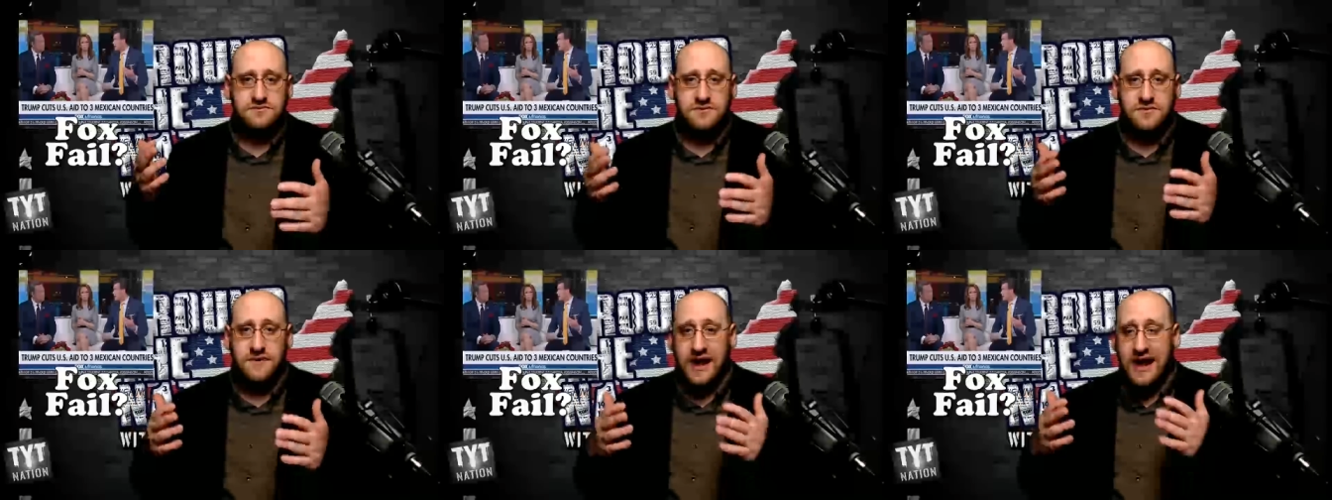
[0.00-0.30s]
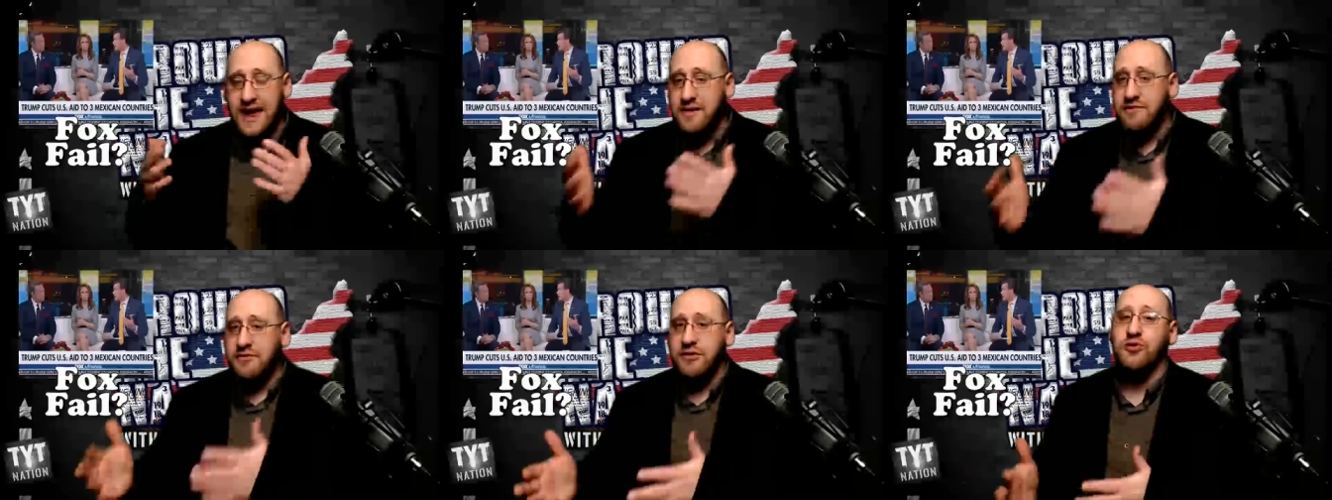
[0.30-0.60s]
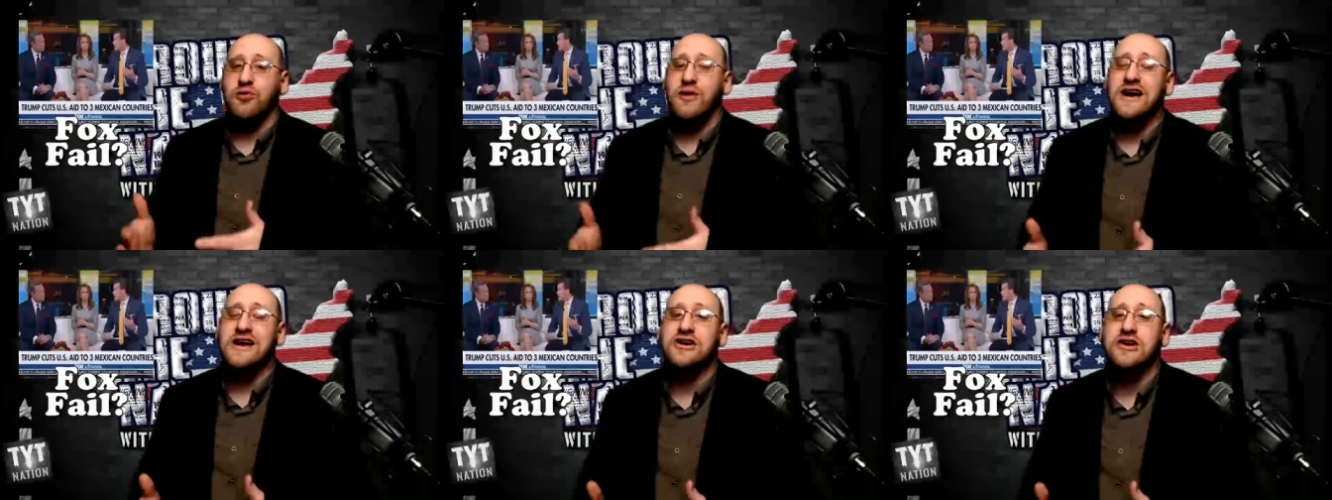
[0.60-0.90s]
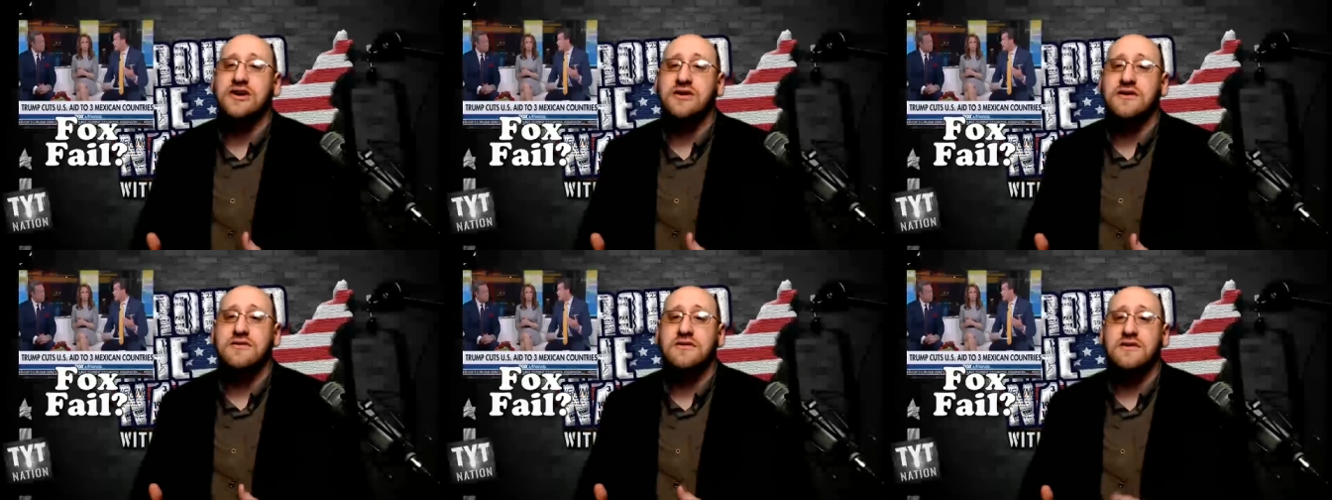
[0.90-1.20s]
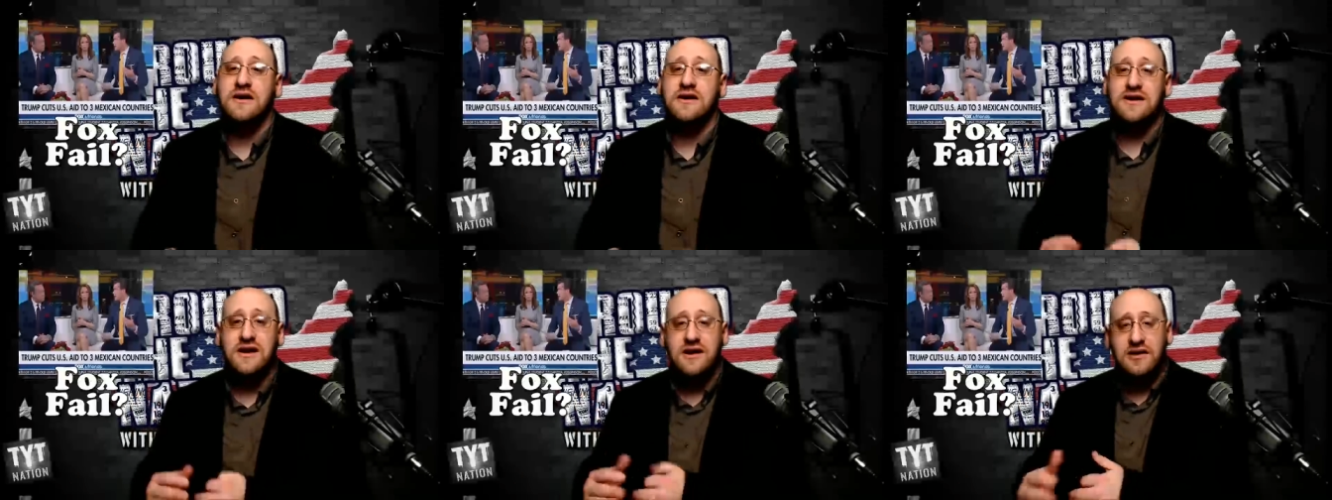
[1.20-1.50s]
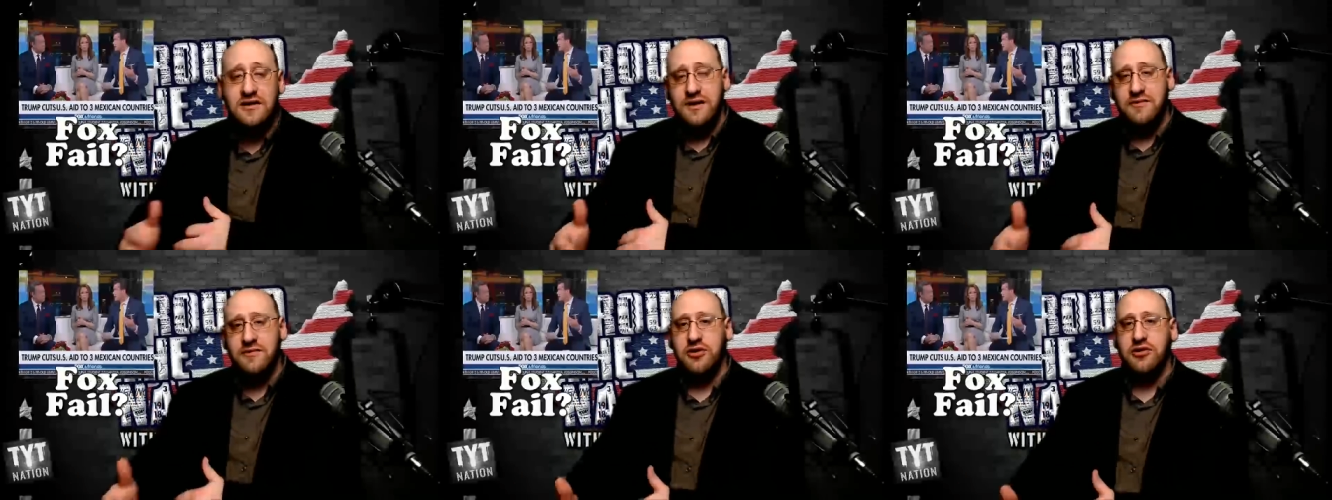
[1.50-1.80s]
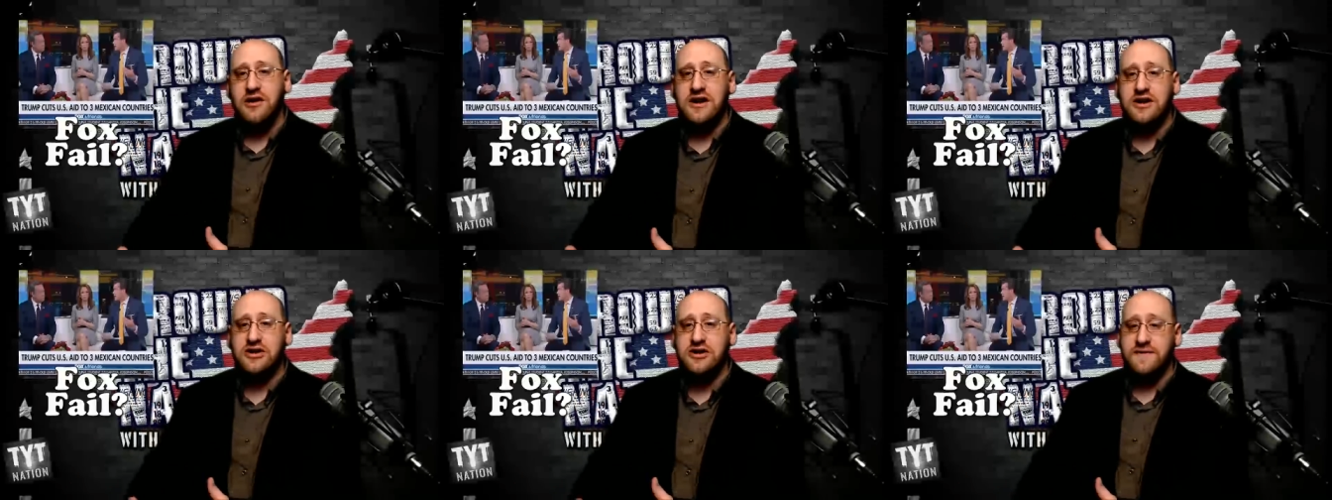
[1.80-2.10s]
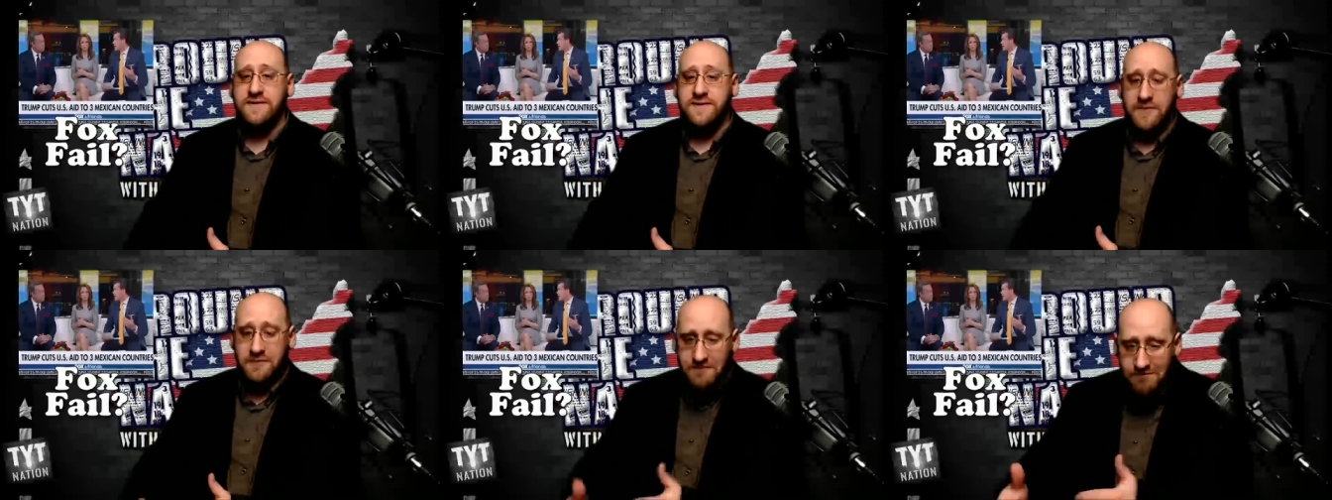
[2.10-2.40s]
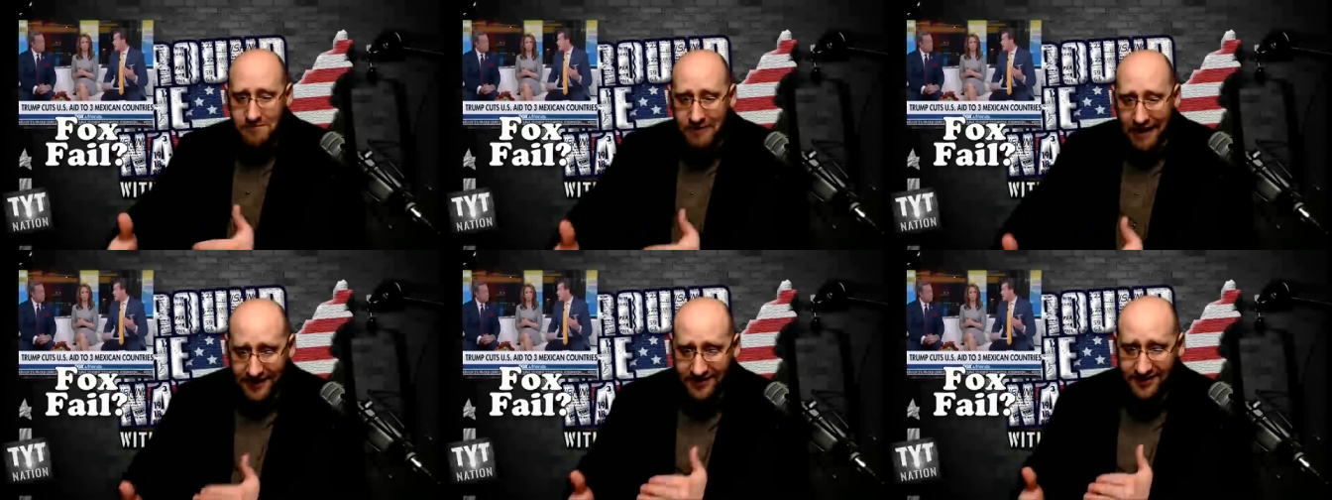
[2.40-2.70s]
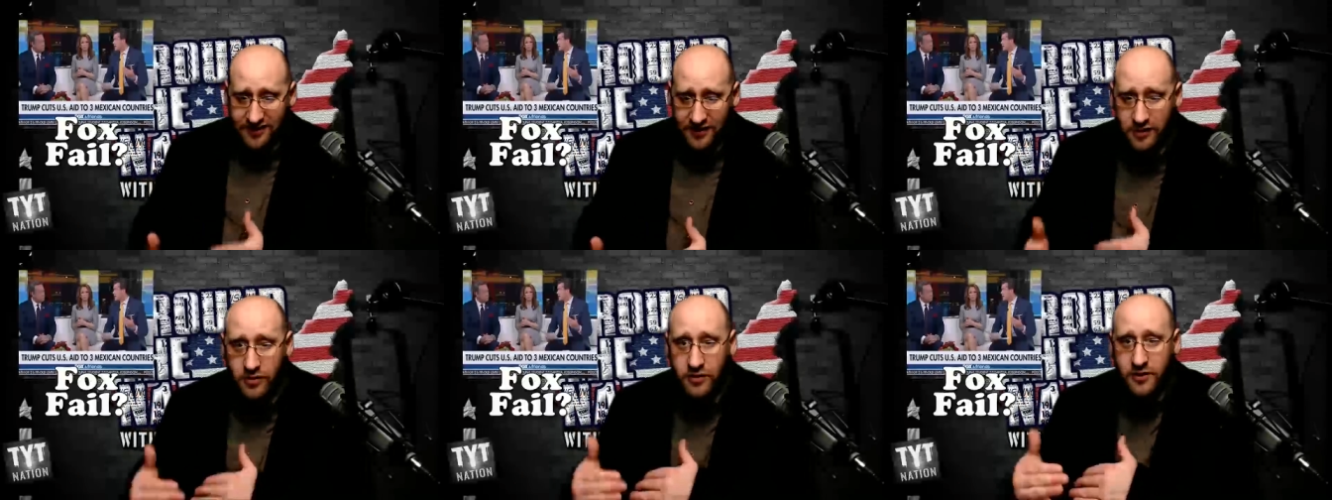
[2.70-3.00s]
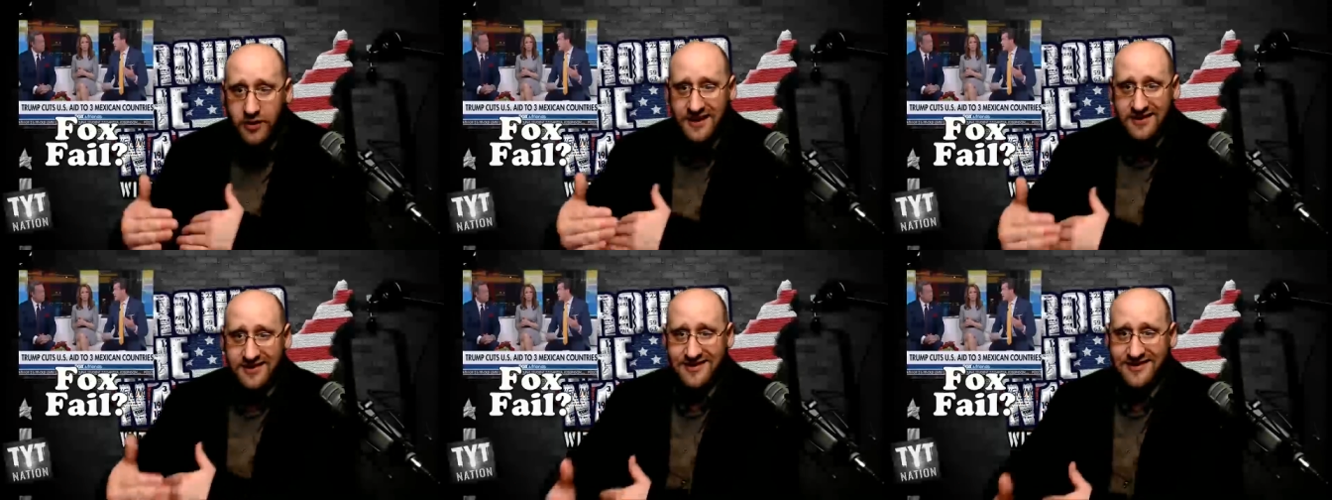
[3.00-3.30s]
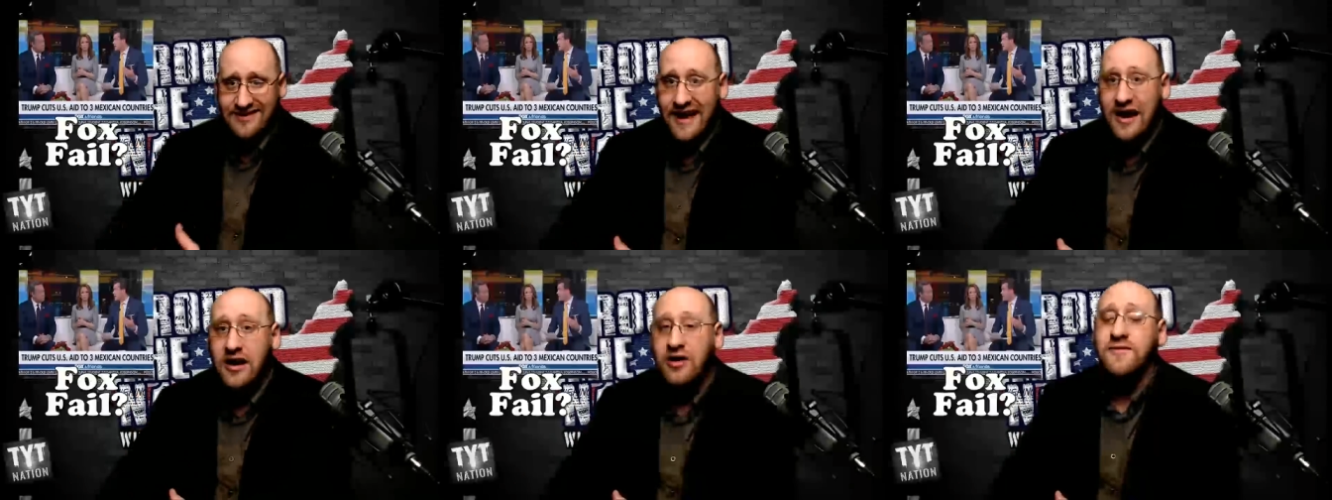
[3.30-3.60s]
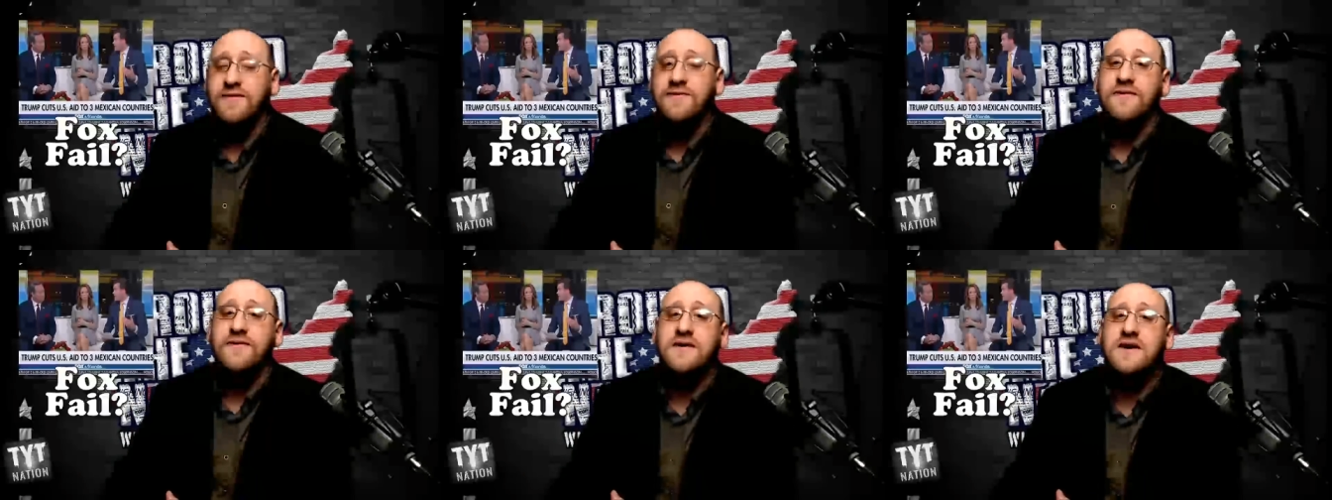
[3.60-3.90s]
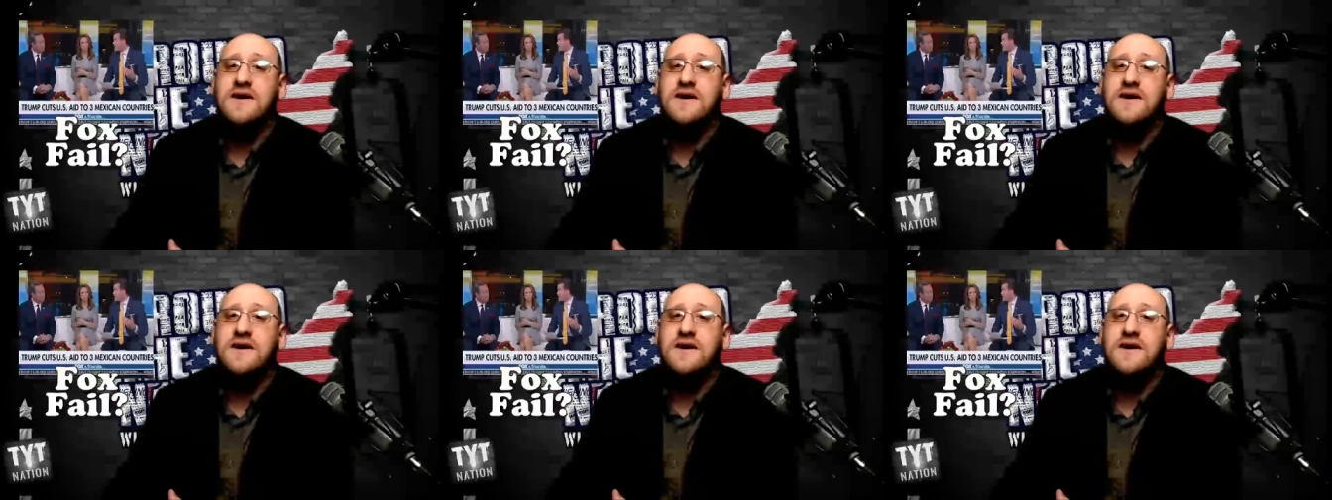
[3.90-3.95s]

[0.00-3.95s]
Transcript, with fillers: immigration, illegal immigration from Mexico itself,